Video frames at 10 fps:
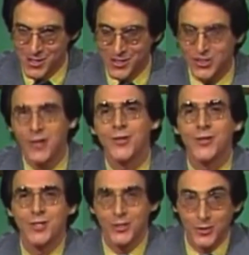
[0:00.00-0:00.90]
Sound
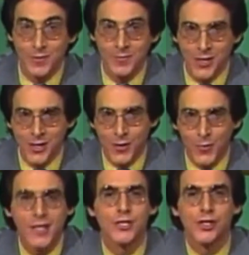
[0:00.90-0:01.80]
good to you?
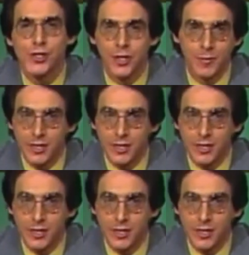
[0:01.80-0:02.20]
Well, it should,